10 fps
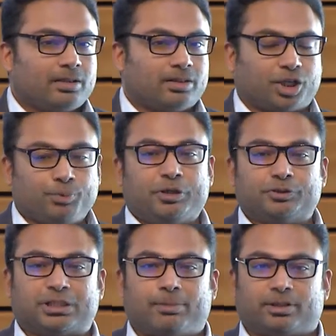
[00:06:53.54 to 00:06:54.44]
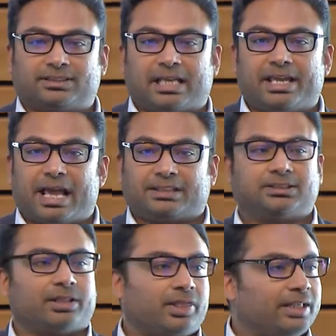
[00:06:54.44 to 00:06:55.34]
the community was able to say yes
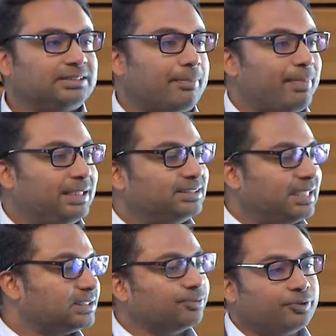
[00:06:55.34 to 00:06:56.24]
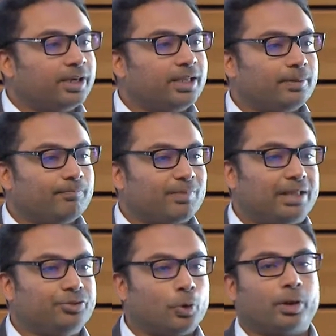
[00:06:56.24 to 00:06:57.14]
to the things that made sense for it
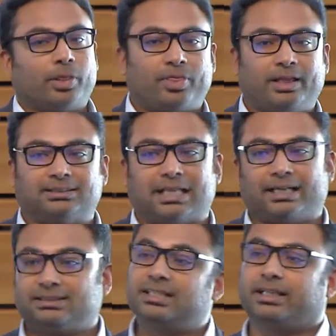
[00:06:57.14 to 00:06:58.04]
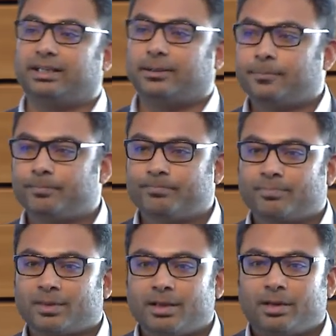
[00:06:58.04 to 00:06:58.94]
and no to the things that it didn't.
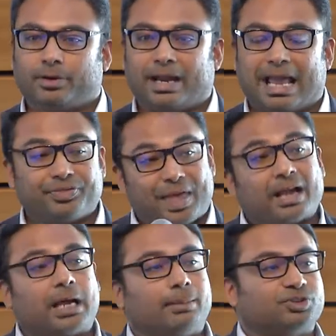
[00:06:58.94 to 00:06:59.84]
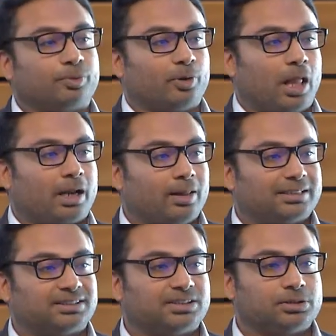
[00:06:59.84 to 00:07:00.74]
Right? And that comes from a lot of
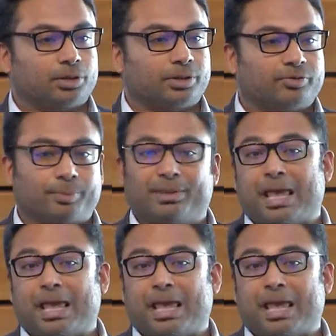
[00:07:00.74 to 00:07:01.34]
lessons learned from